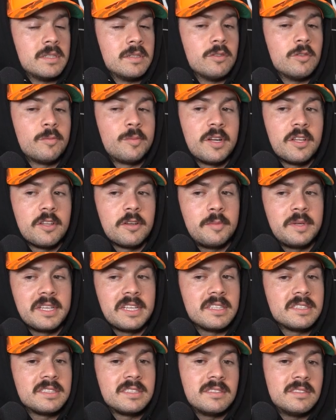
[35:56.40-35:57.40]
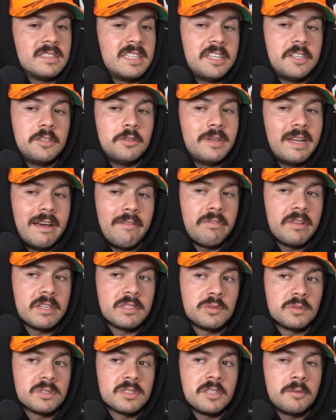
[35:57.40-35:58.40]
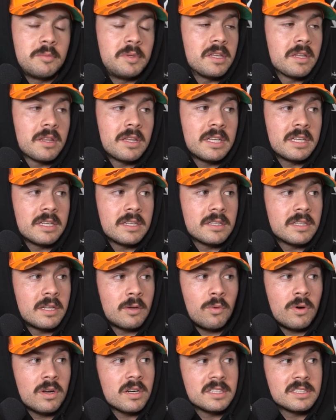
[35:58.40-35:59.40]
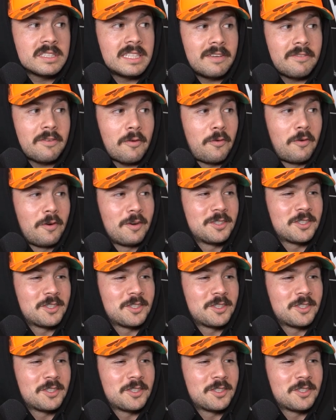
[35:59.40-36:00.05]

Well, brother, because they knew Netflix was going to be a thing. They wanted to save it for